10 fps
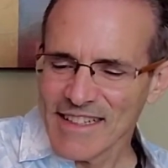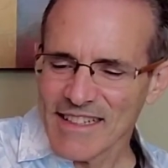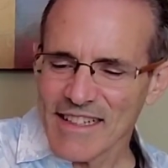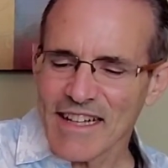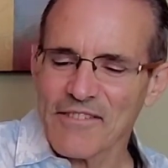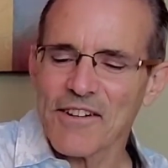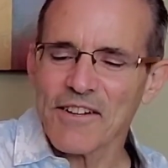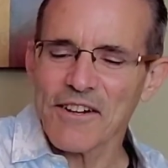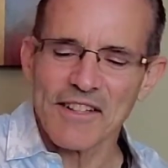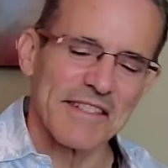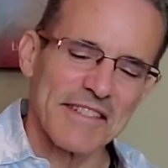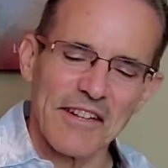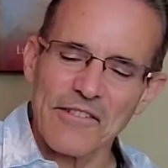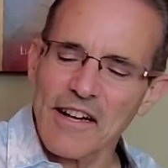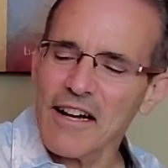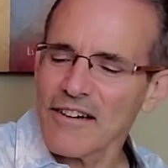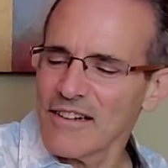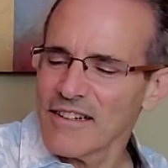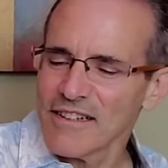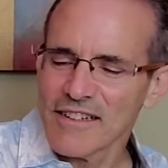You got to figure all this stuff out
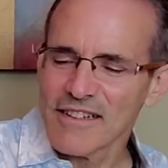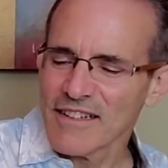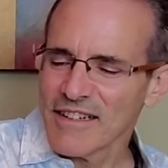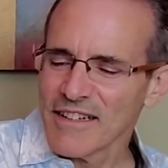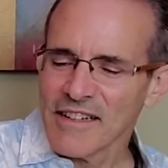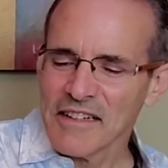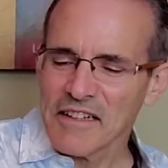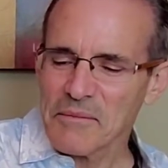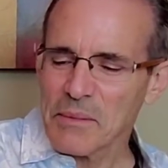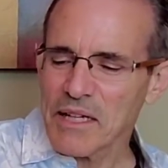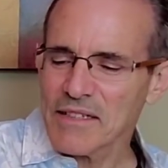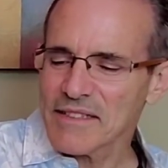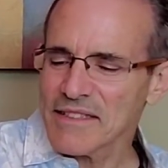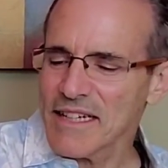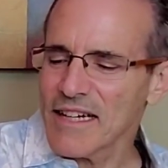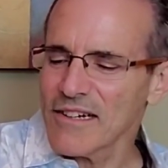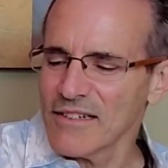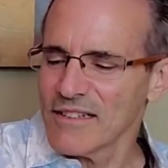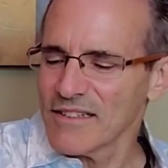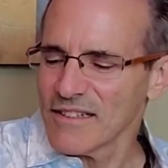and balance it out
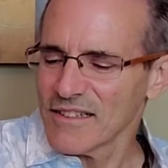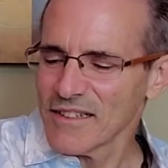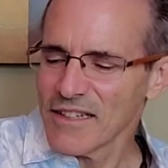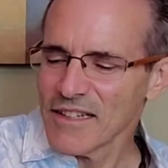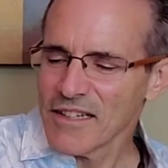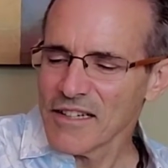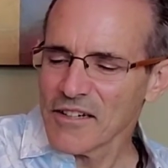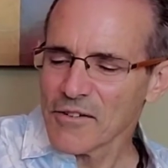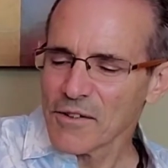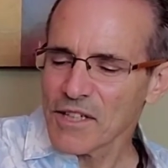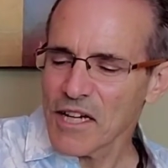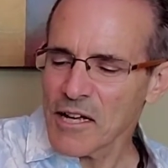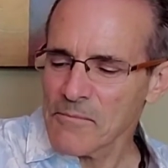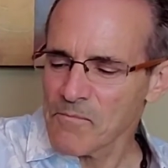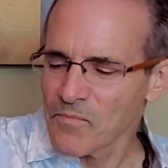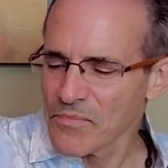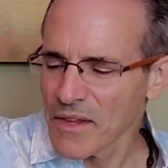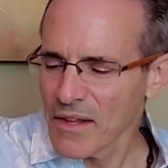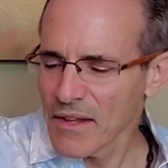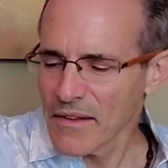over time.
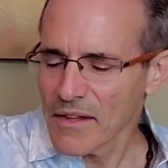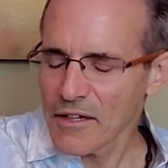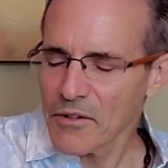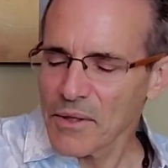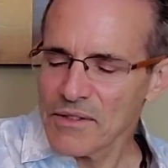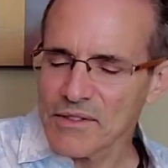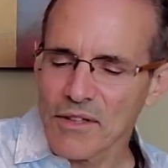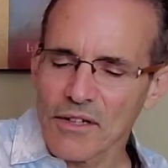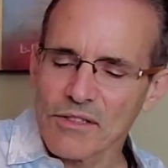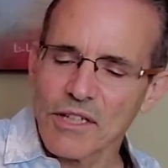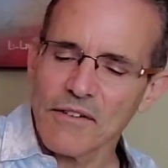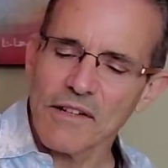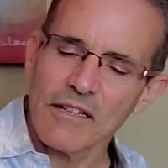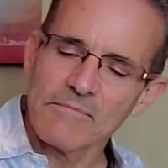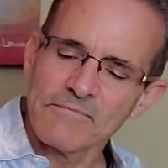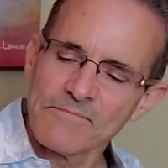That increases longevity.